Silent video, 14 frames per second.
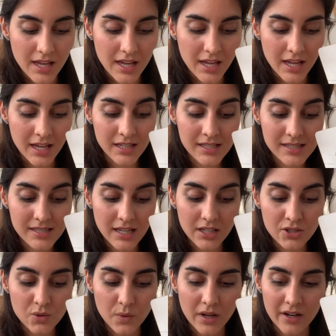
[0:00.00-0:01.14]
in a
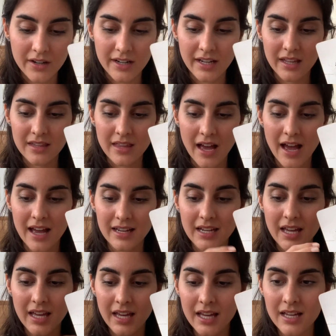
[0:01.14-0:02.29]
sanctuary that
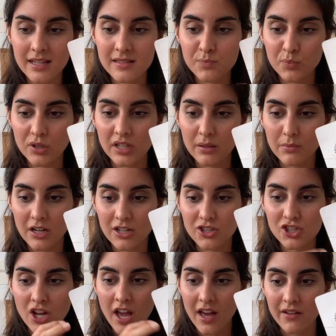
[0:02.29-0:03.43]
is pretty much
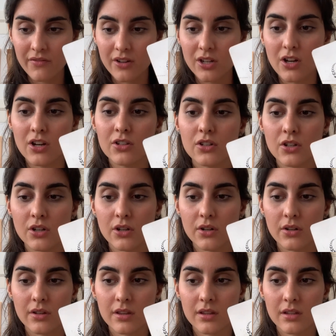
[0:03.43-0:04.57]
heaven on earth,